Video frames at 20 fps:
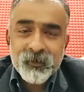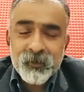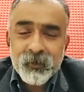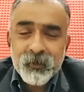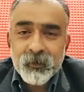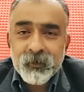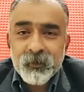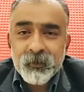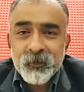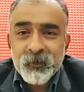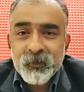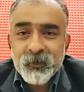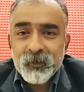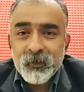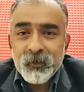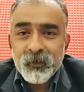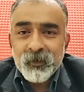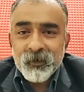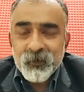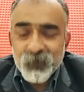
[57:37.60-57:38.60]
correct.
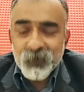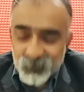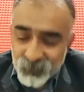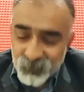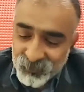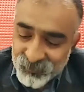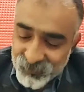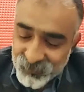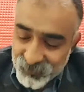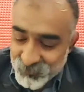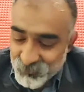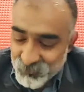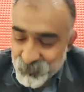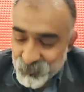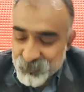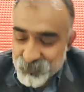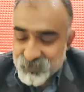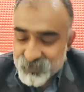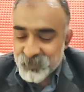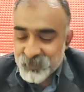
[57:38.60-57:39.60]
No, that, that
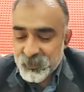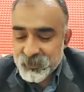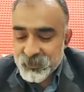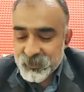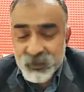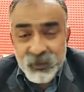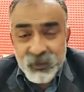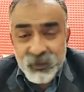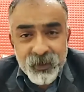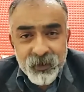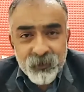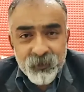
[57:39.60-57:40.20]
was some excellent